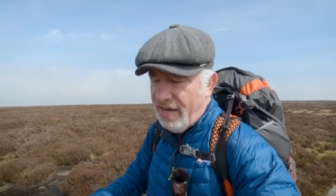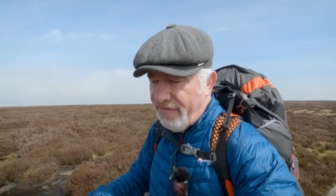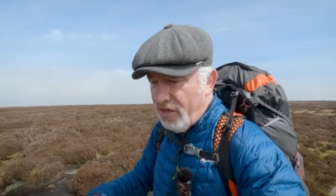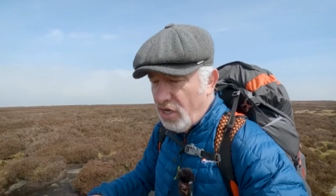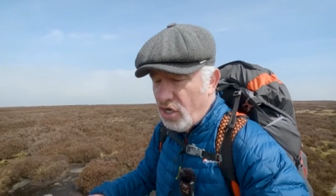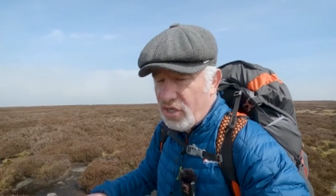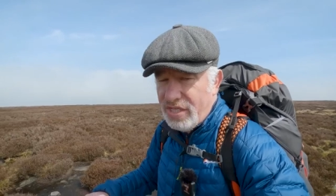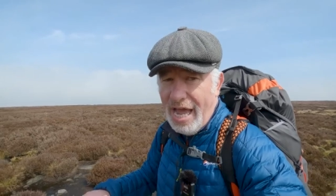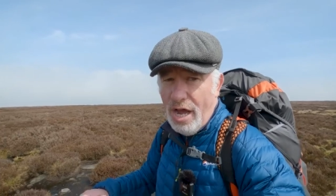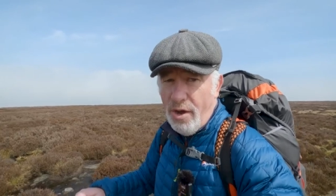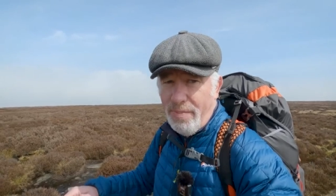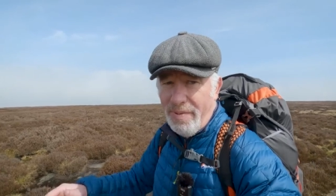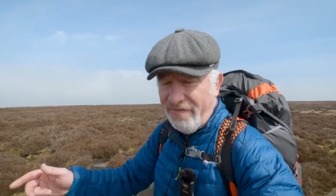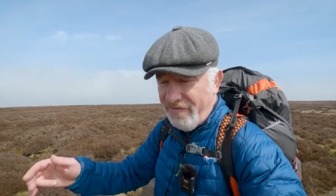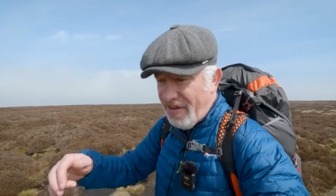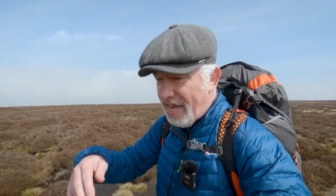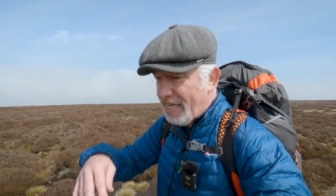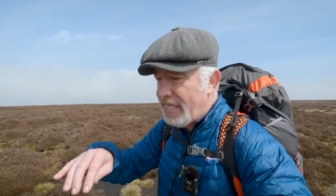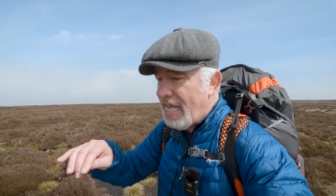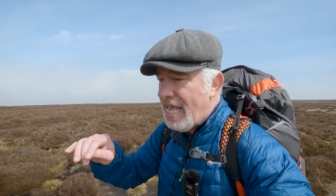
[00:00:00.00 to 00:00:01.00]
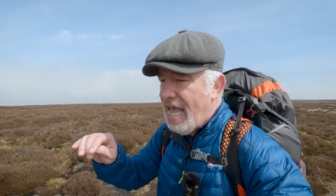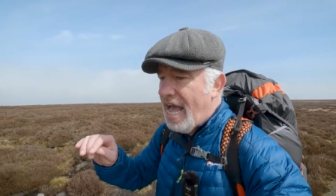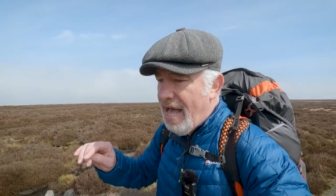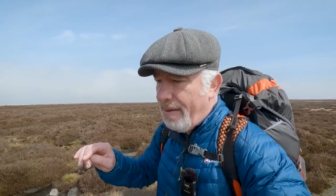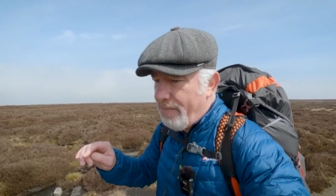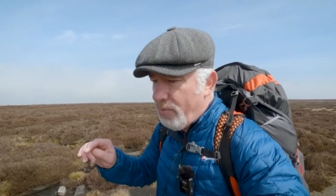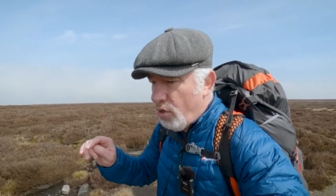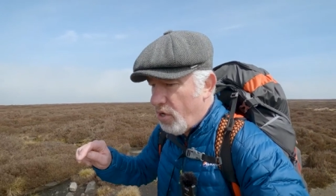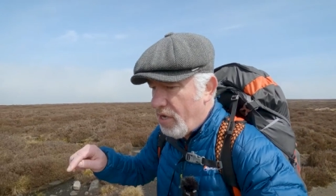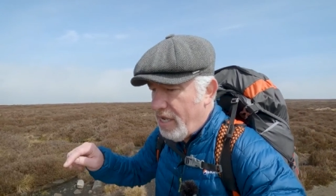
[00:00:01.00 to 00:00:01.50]
If you look that up, in fact, I'll
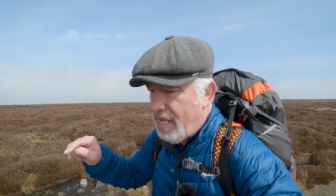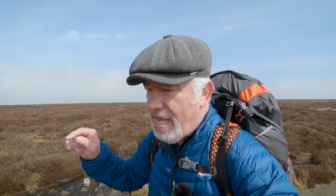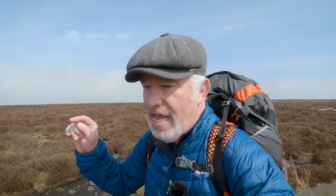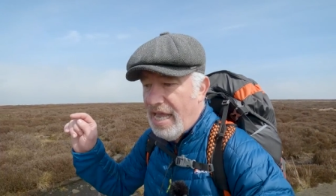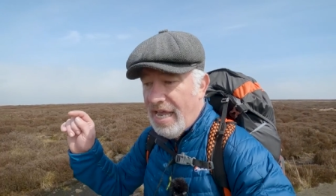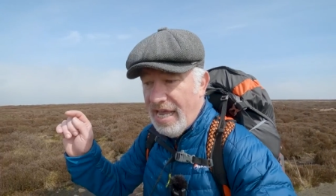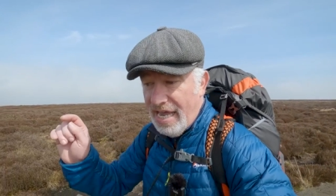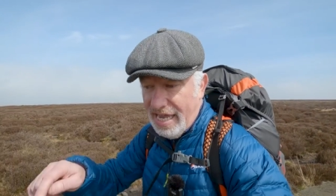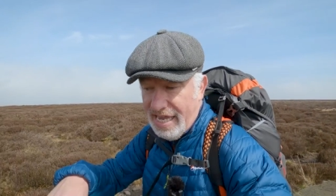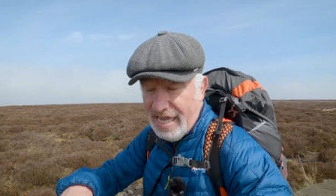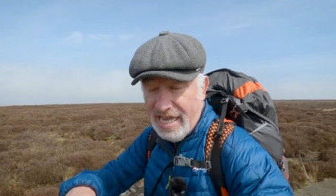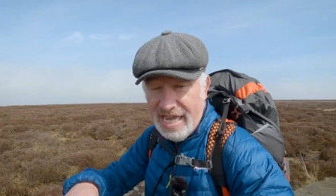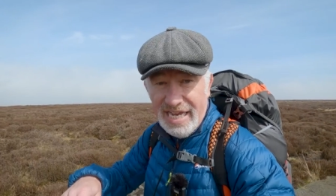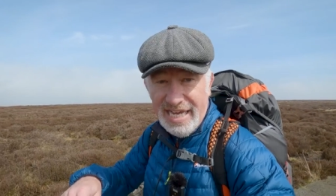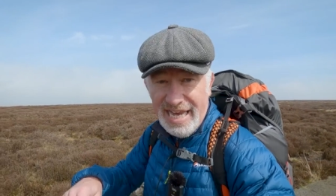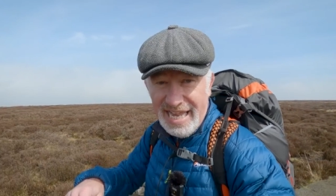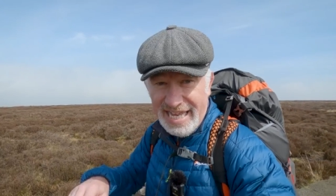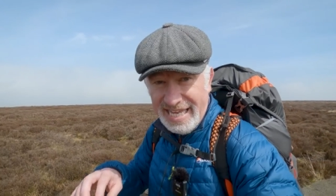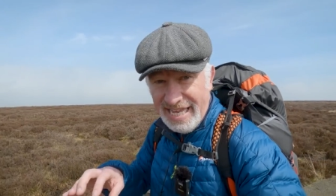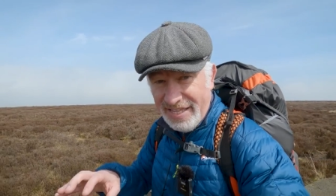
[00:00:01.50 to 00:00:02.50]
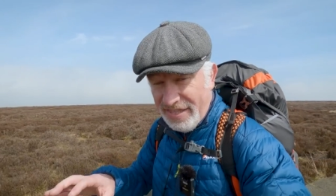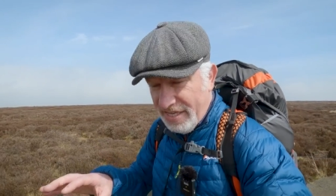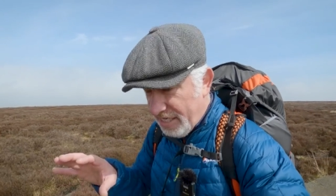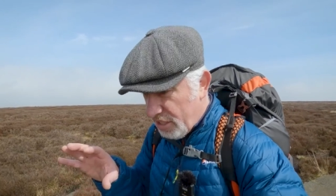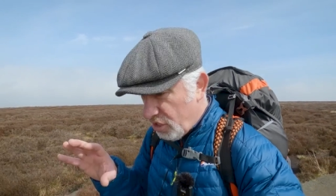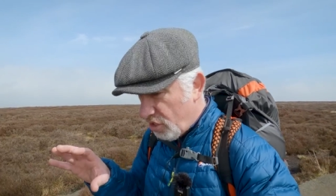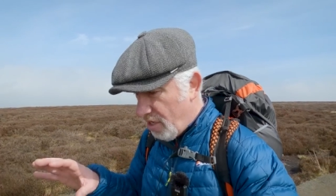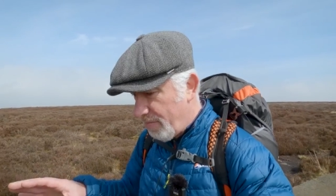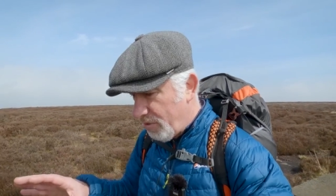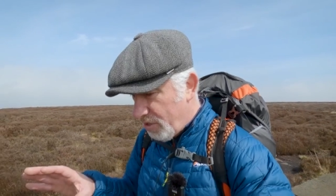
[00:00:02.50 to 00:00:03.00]
put a uh, link in the
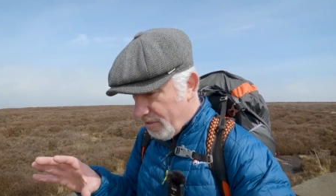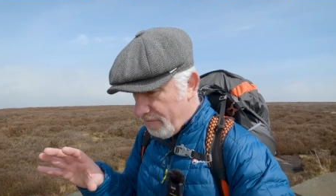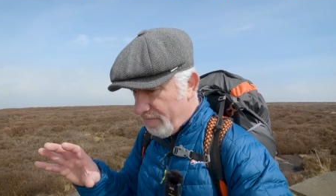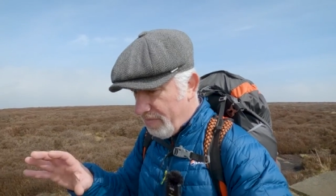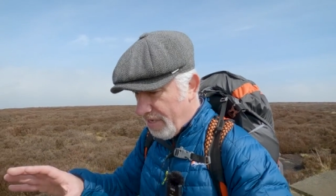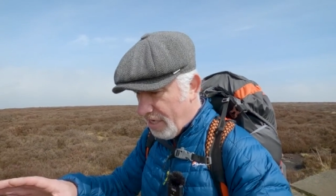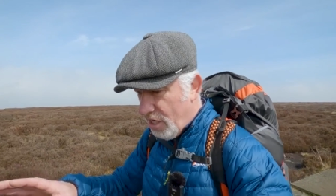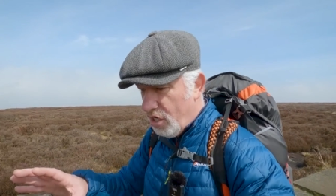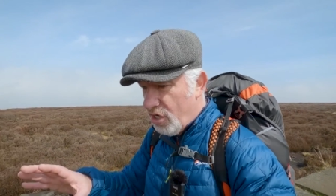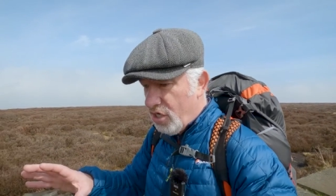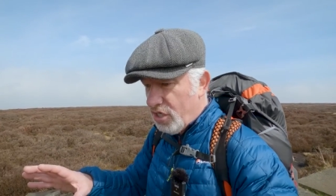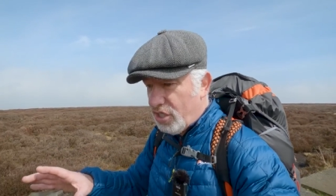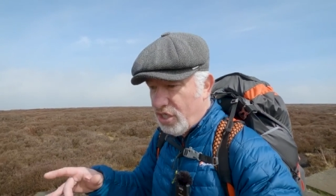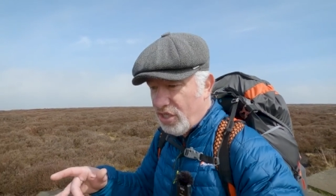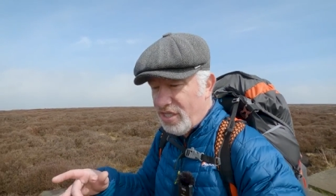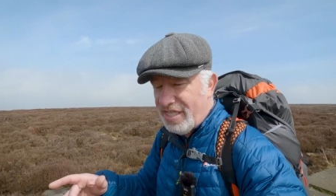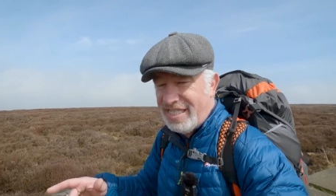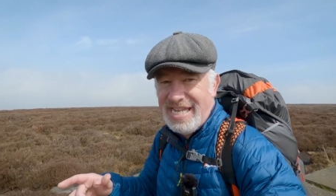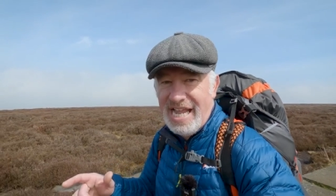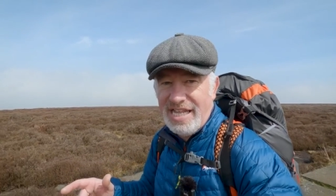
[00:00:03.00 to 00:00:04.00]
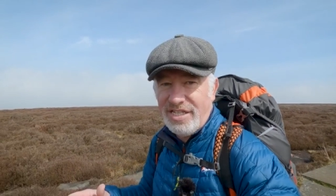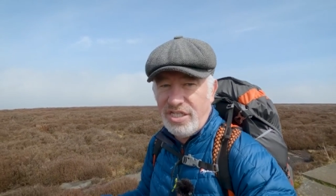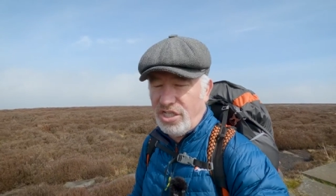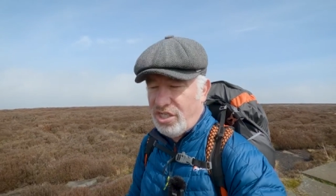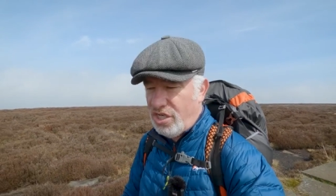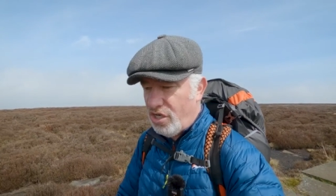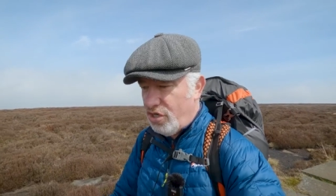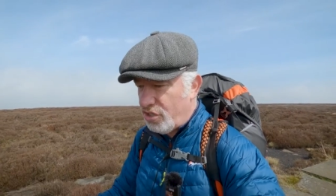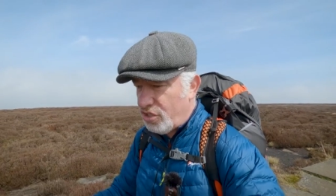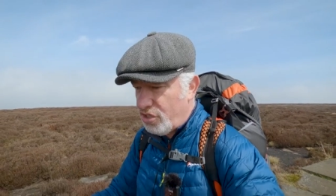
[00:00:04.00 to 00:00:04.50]
description below to the Stanza
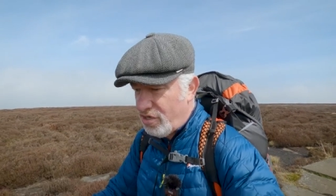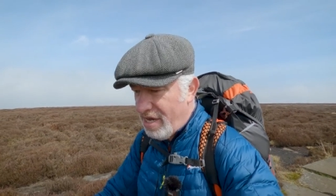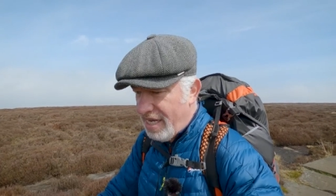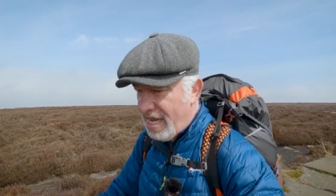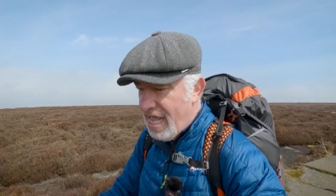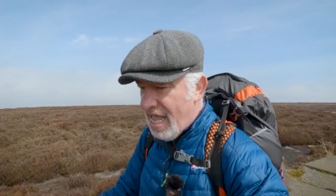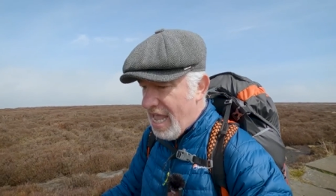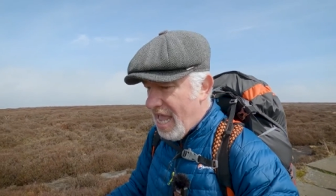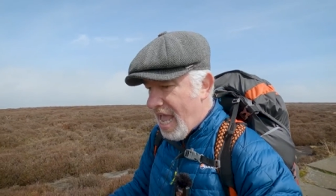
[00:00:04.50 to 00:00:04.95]
Stones Trail,